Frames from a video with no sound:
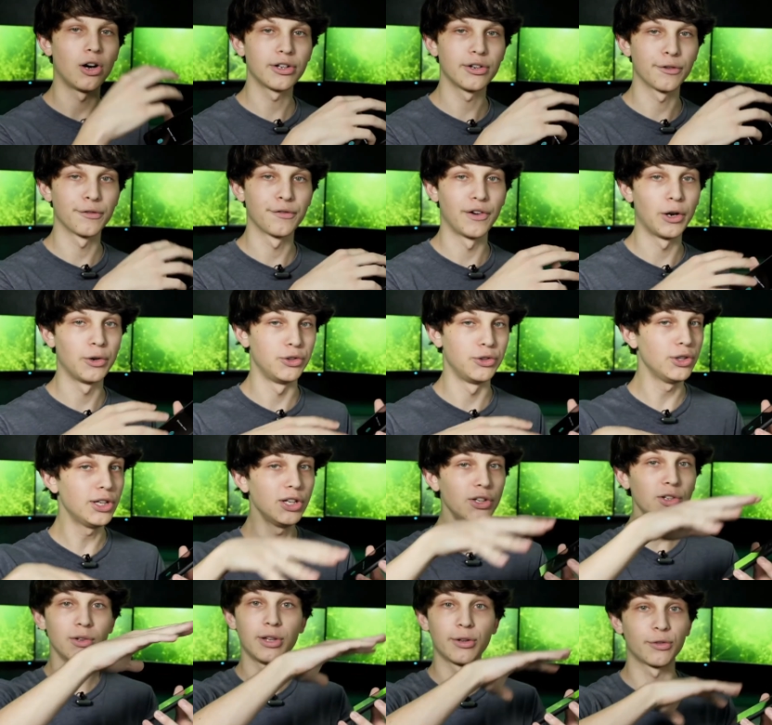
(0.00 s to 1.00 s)
on your phone, you can
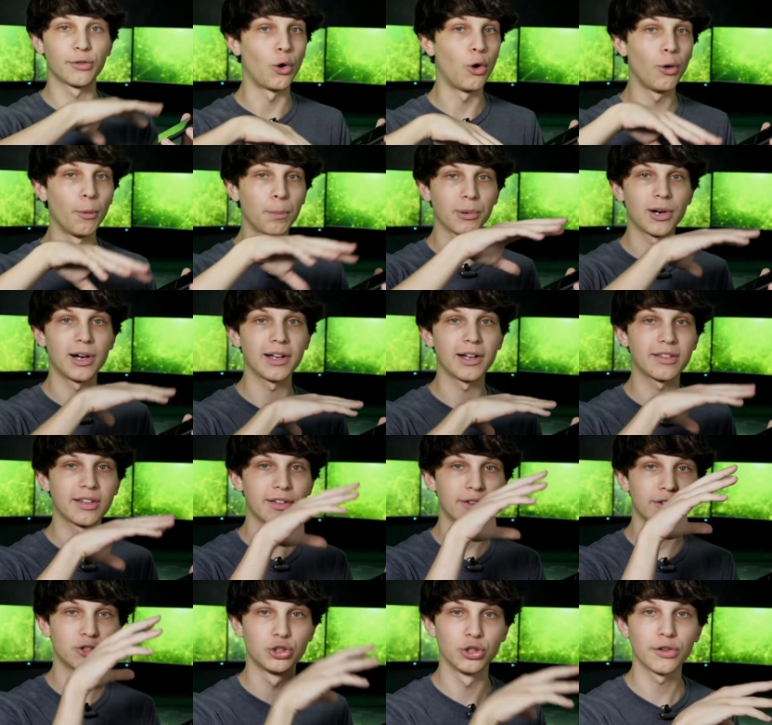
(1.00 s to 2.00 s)
do this whole
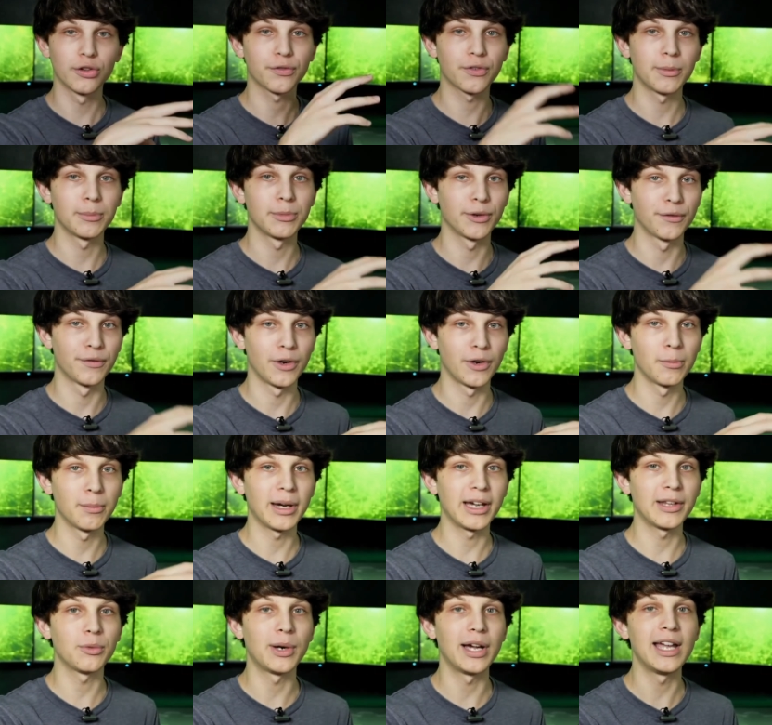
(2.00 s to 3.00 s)
process just from your phone,
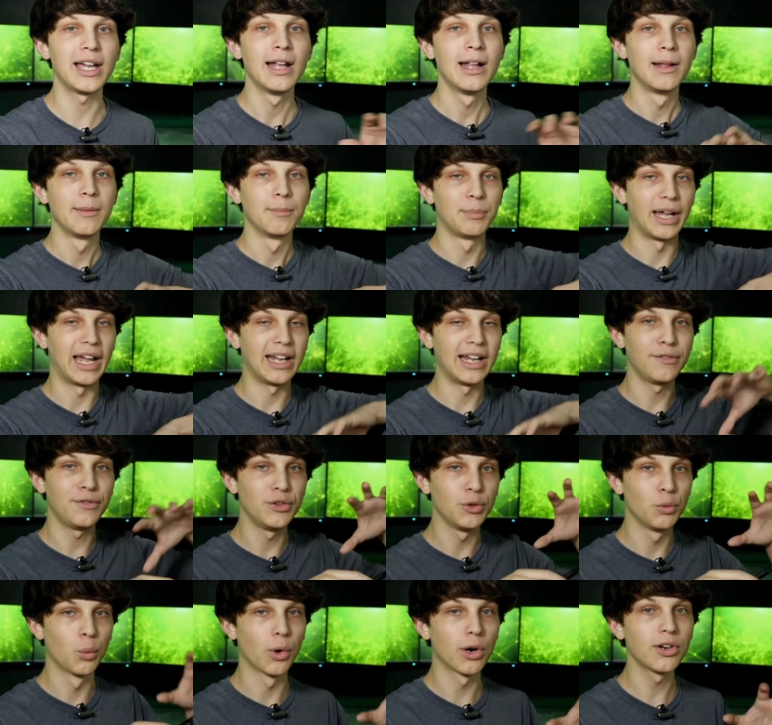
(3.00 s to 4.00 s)
by the way. And if
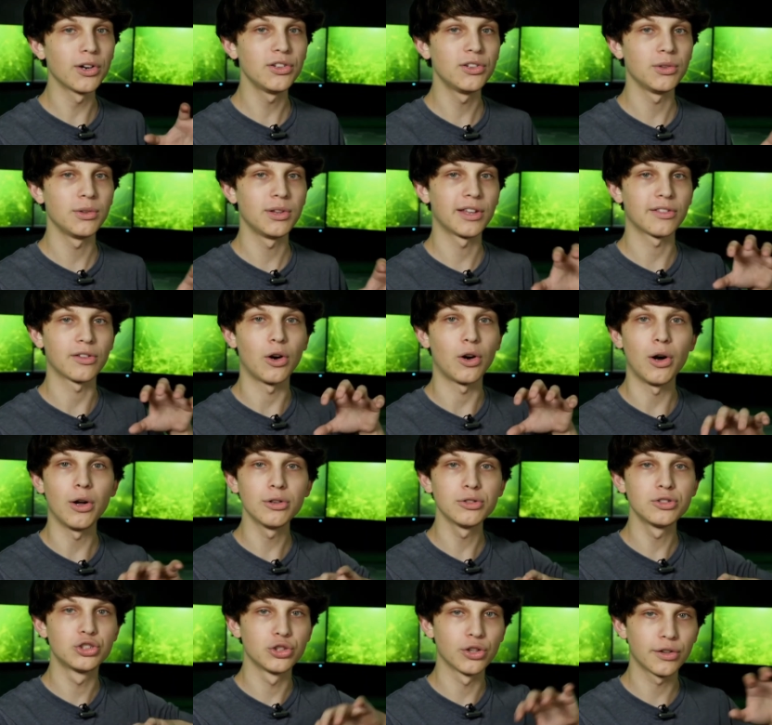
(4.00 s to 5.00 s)
you were to do this all
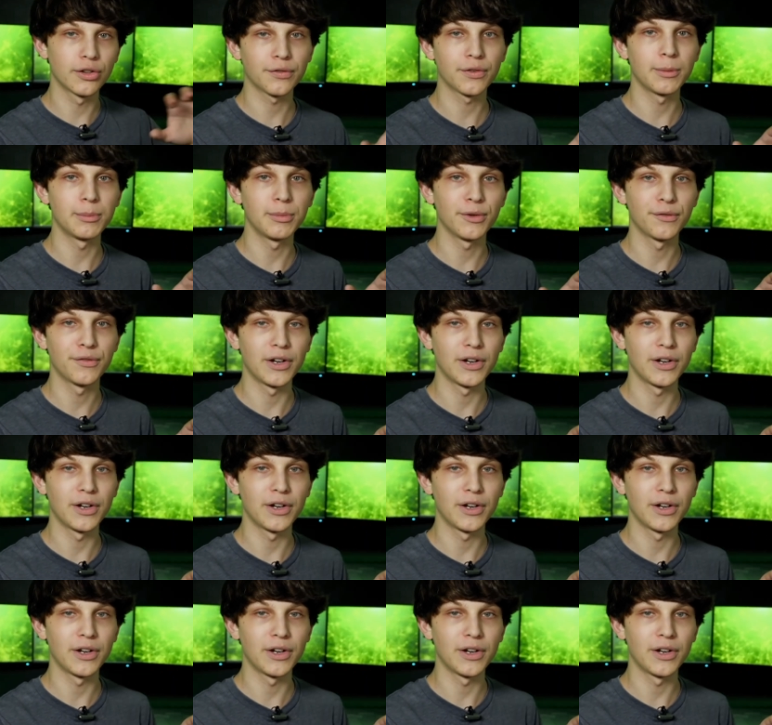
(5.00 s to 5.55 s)
just from your